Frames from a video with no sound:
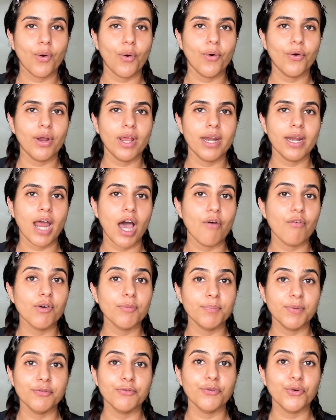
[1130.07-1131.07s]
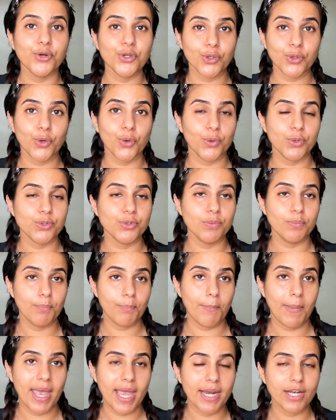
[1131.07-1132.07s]
or an hour before you go to
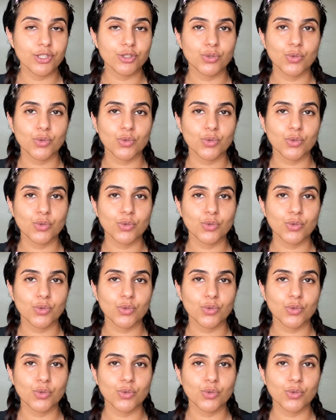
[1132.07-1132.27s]
bed,